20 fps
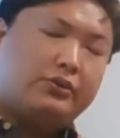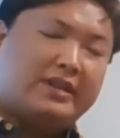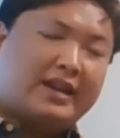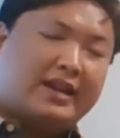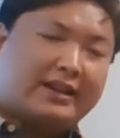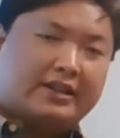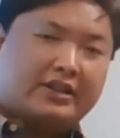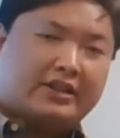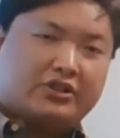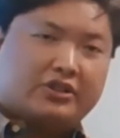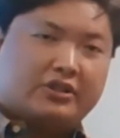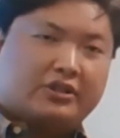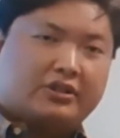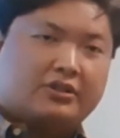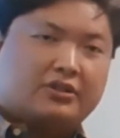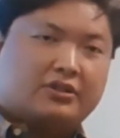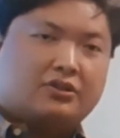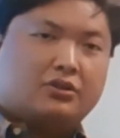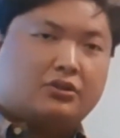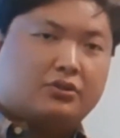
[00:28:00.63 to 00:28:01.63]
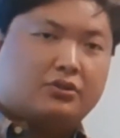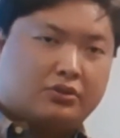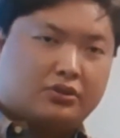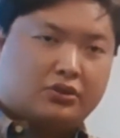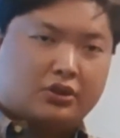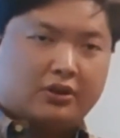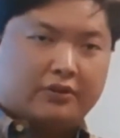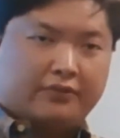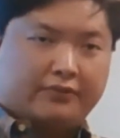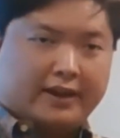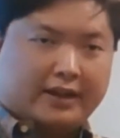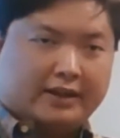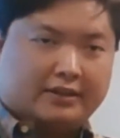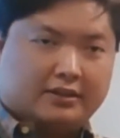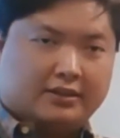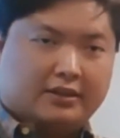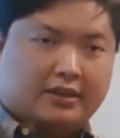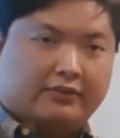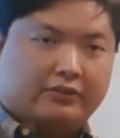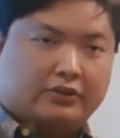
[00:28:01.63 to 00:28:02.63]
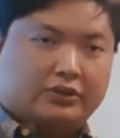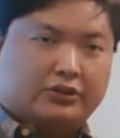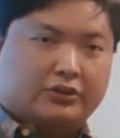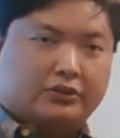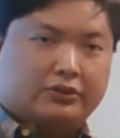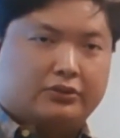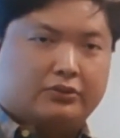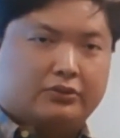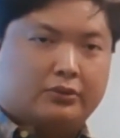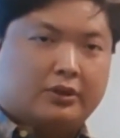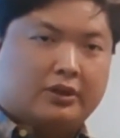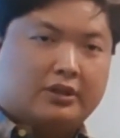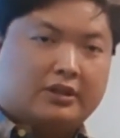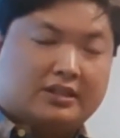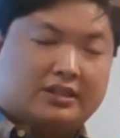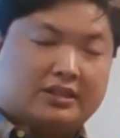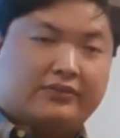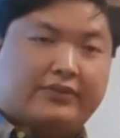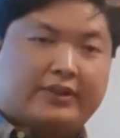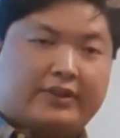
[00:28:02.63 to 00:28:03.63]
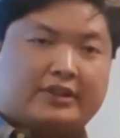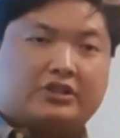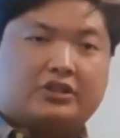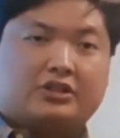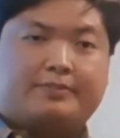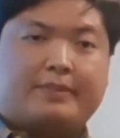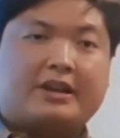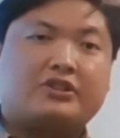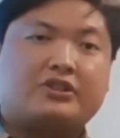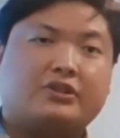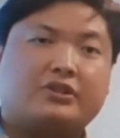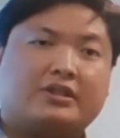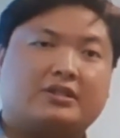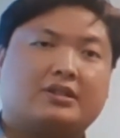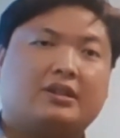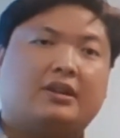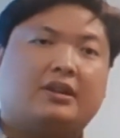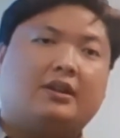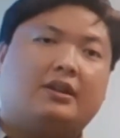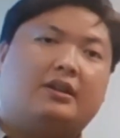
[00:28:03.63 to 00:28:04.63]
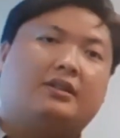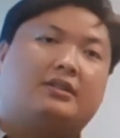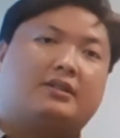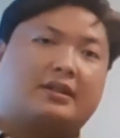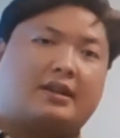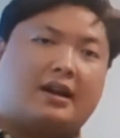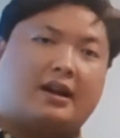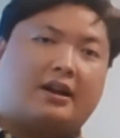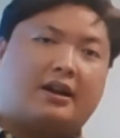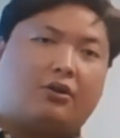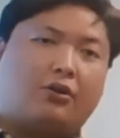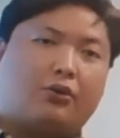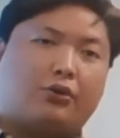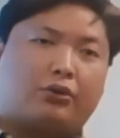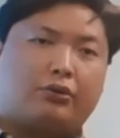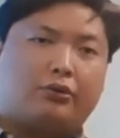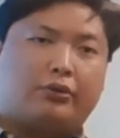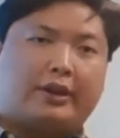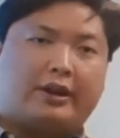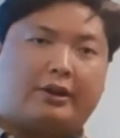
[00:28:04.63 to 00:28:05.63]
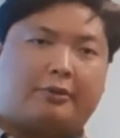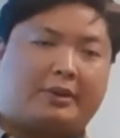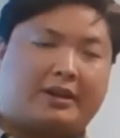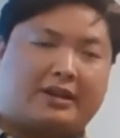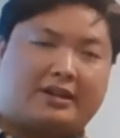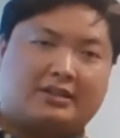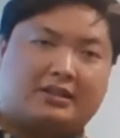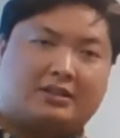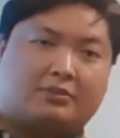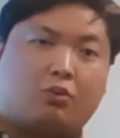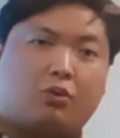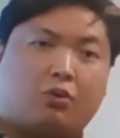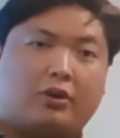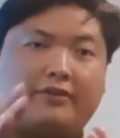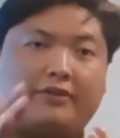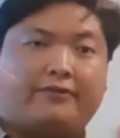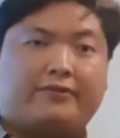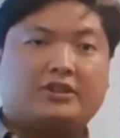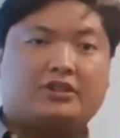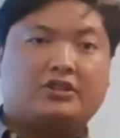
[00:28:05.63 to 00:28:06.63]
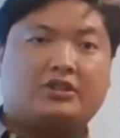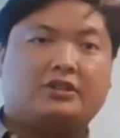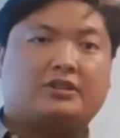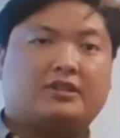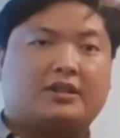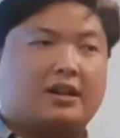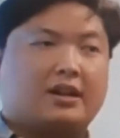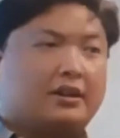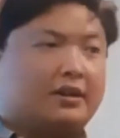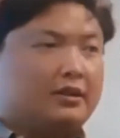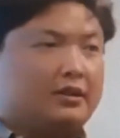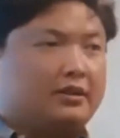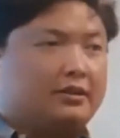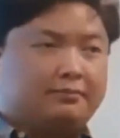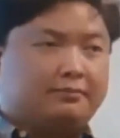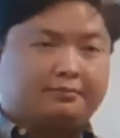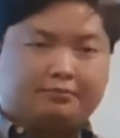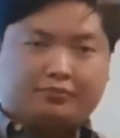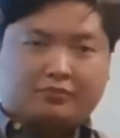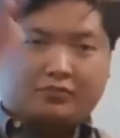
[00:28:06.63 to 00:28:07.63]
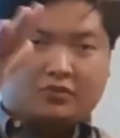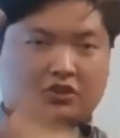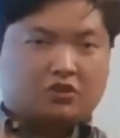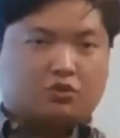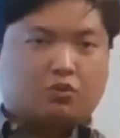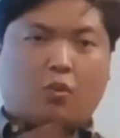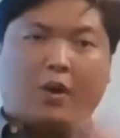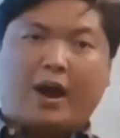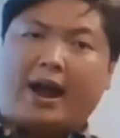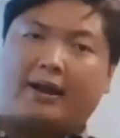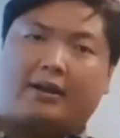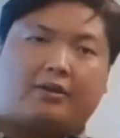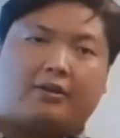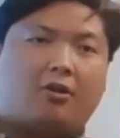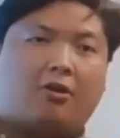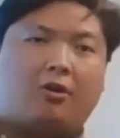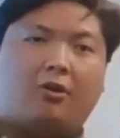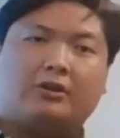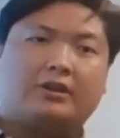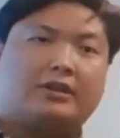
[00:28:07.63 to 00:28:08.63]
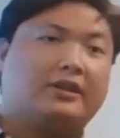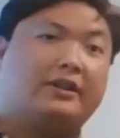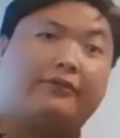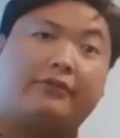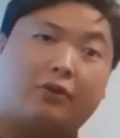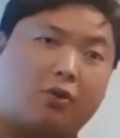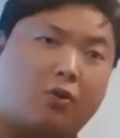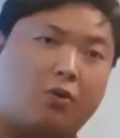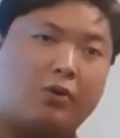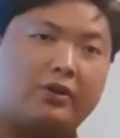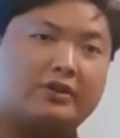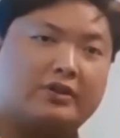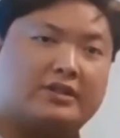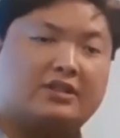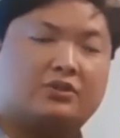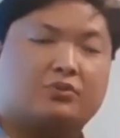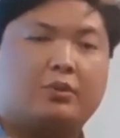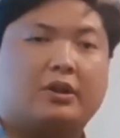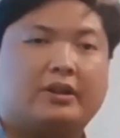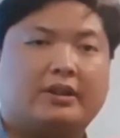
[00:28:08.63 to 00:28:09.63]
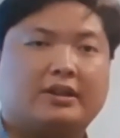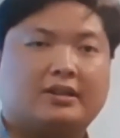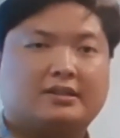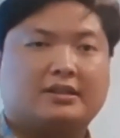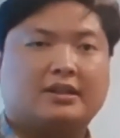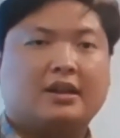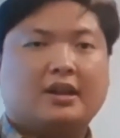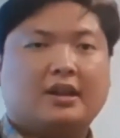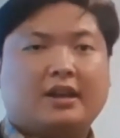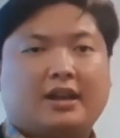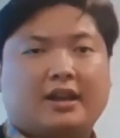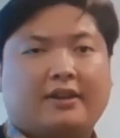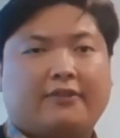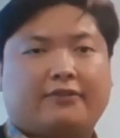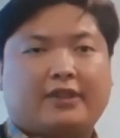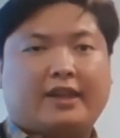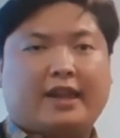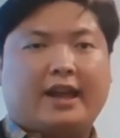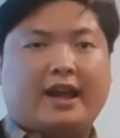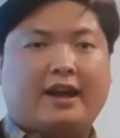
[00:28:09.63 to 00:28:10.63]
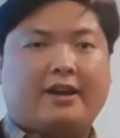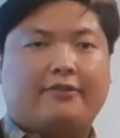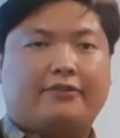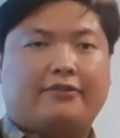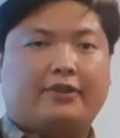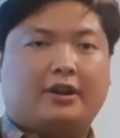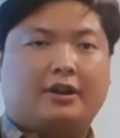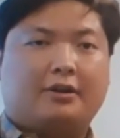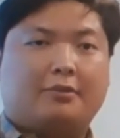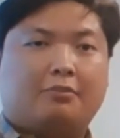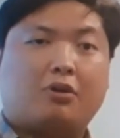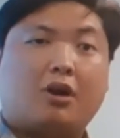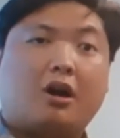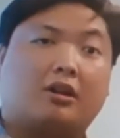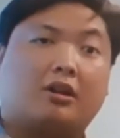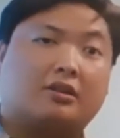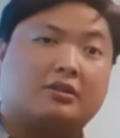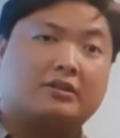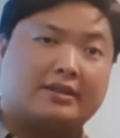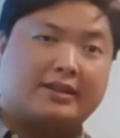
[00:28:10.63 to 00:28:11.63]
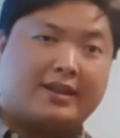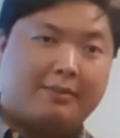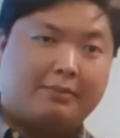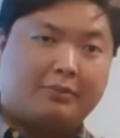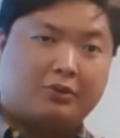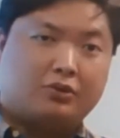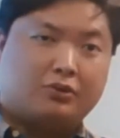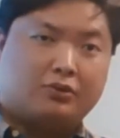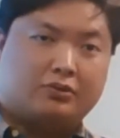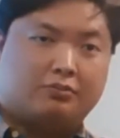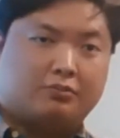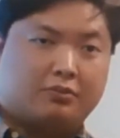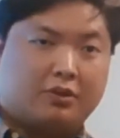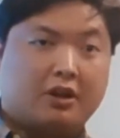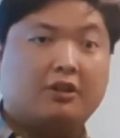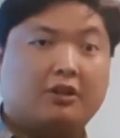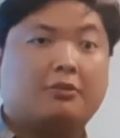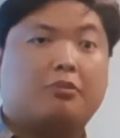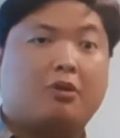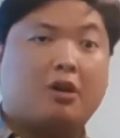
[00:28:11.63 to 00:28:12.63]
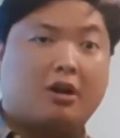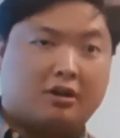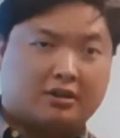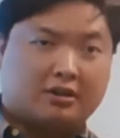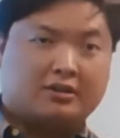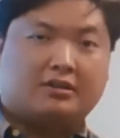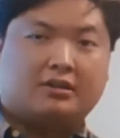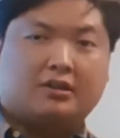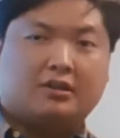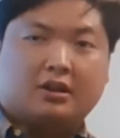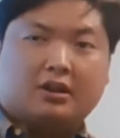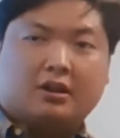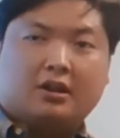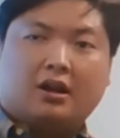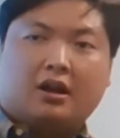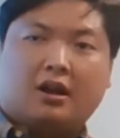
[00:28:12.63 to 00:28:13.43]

2 technicians, 2 certified level 2 disinfection specialists to kind of go through there, because it's more efficient to kind of just whack all the different corners, as well as if they have products and other products